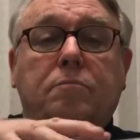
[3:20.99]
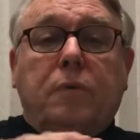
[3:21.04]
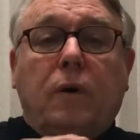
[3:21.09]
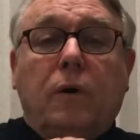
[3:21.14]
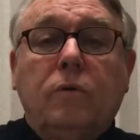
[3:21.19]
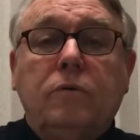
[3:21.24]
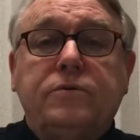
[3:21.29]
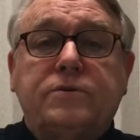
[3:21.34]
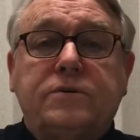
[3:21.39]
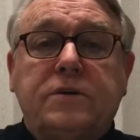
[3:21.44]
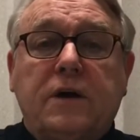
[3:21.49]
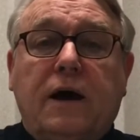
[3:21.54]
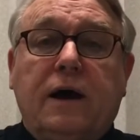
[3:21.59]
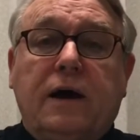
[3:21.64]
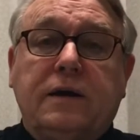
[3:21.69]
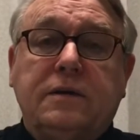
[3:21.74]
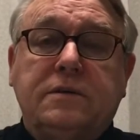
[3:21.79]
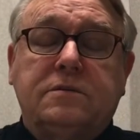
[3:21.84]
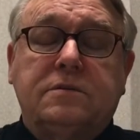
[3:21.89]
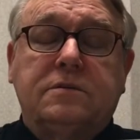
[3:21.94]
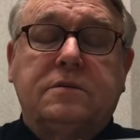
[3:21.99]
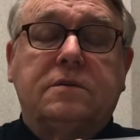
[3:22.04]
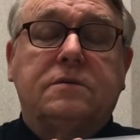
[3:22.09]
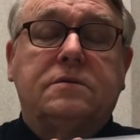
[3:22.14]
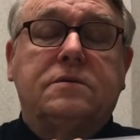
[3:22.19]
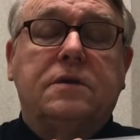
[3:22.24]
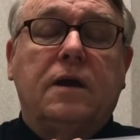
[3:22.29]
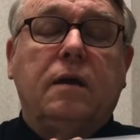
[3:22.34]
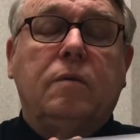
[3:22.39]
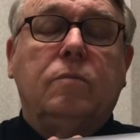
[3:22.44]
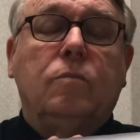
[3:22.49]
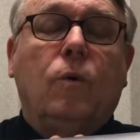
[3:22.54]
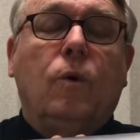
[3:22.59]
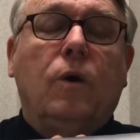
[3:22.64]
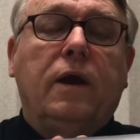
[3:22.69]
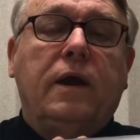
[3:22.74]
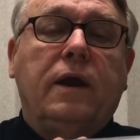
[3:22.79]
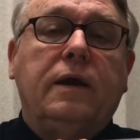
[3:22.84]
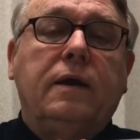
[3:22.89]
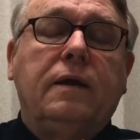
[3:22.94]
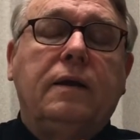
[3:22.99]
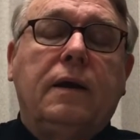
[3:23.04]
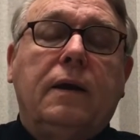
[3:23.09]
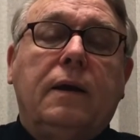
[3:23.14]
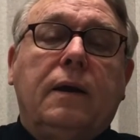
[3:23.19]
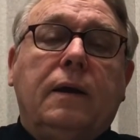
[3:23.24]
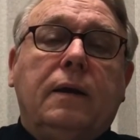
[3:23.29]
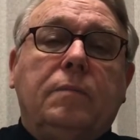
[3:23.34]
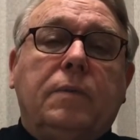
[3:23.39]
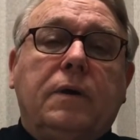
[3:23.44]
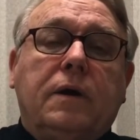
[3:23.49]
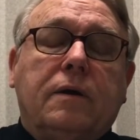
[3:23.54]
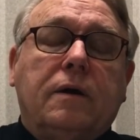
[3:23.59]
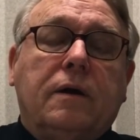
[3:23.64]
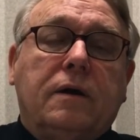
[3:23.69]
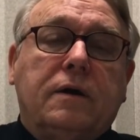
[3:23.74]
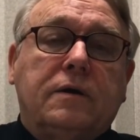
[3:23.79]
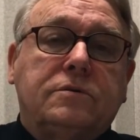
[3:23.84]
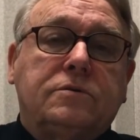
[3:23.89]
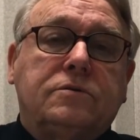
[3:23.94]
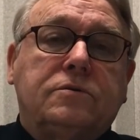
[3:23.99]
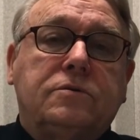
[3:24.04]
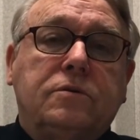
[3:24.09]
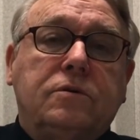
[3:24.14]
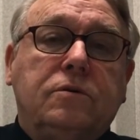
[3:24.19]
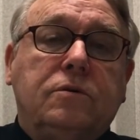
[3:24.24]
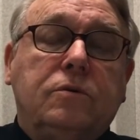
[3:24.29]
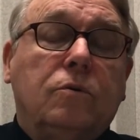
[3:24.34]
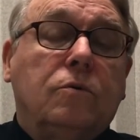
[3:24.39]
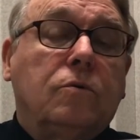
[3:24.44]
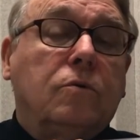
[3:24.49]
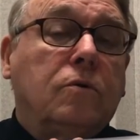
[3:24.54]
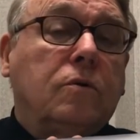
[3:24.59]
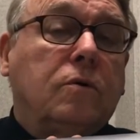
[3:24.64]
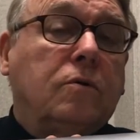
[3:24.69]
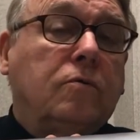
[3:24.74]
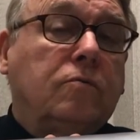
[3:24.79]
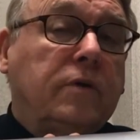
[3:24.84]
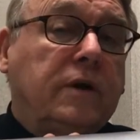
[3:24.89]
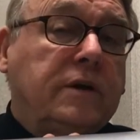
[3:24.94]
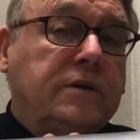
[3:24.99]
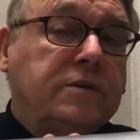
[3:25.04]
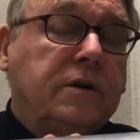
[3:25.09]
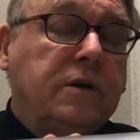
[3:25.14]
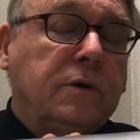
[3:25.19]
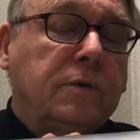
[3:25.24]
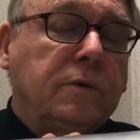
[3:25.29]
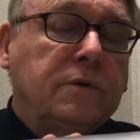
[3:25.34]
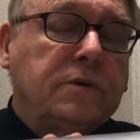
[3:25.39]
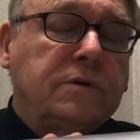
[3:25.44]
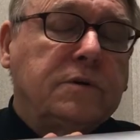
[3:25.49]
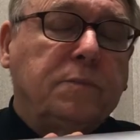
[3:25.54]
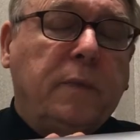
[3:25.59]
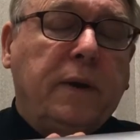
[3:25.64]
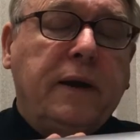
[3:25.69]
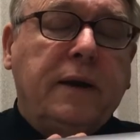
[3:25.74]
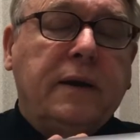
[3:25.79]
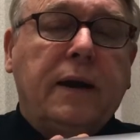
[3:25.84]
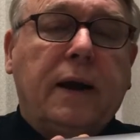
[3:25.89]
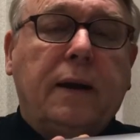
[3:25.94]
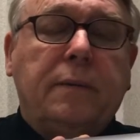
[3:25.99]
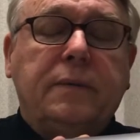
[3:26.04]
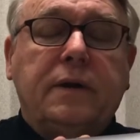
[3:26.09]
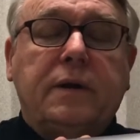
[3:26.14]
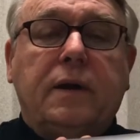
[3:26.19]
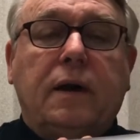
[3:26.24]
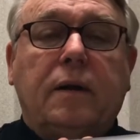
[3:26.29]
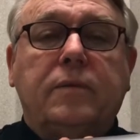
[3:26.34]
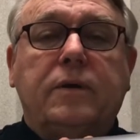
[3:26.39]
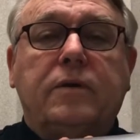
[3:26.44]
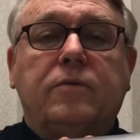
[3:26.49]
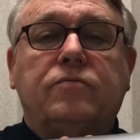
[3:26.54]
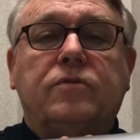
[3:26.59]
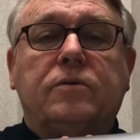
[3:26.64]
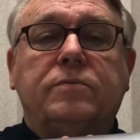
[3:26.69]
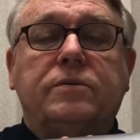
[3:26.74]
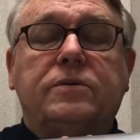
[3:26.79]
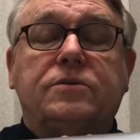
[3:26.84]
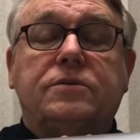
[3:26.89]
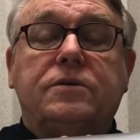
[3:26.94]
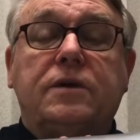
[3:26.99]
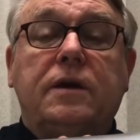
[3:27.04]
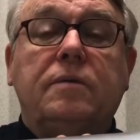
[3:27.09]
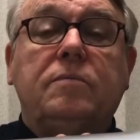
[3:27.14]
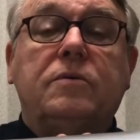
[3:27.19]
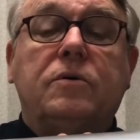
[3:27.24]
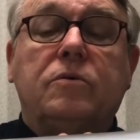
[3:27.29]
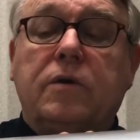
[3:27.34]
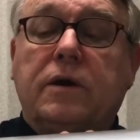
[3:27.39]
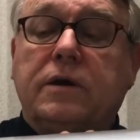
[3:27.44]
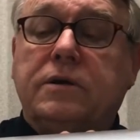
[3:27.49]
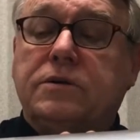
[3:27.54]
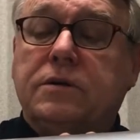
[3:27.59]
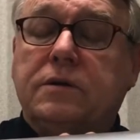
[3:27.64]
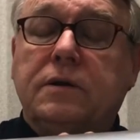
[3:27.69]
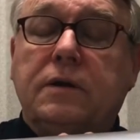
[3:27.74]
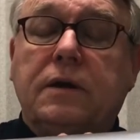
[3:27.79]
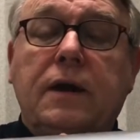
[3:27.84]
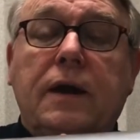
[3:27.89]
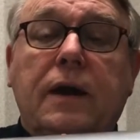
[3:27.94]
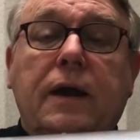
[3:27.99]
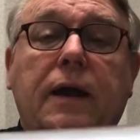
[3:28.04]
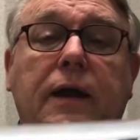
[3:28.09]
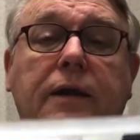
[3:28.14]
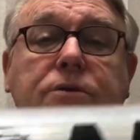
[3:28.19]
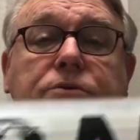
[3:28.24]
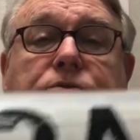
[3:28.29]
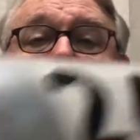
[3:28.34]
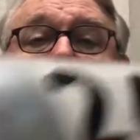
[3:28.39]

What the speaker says: both sides the same way, because your rescuers may not be coming from the same direction as